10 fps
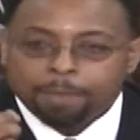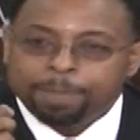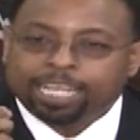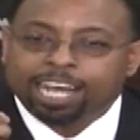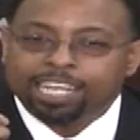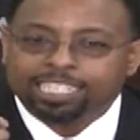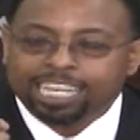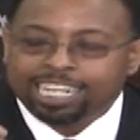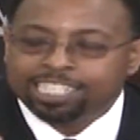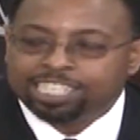because
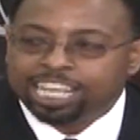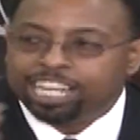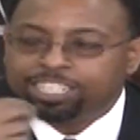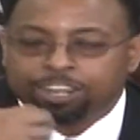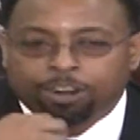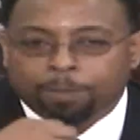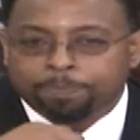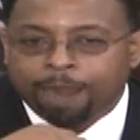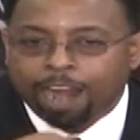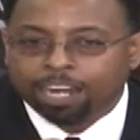it is the eternal
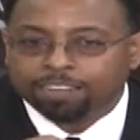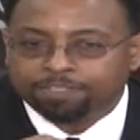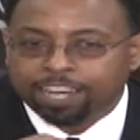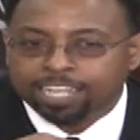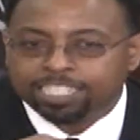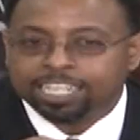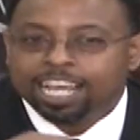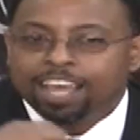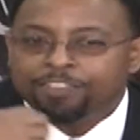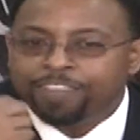part of us
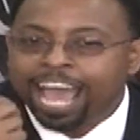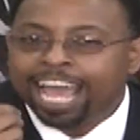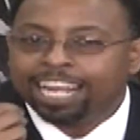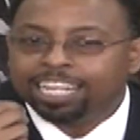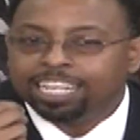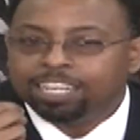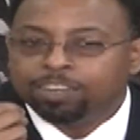that